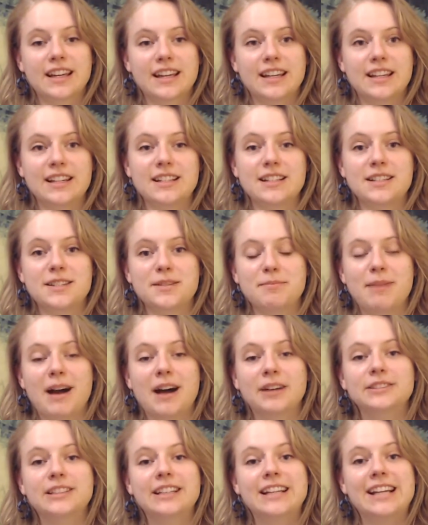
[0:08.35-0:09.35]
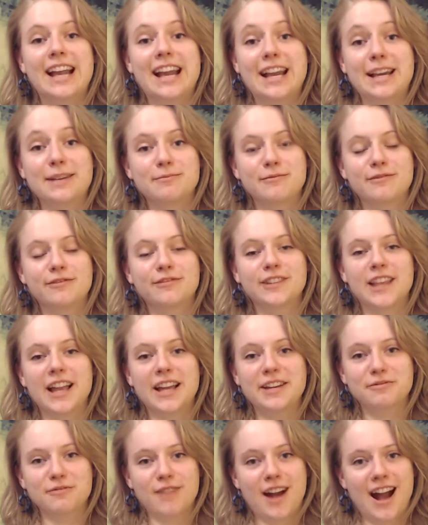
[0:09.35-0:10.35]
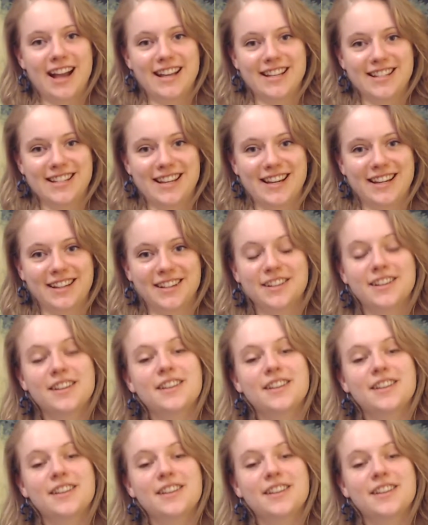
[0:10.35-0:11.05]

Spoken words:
It is about the game Flight Rising,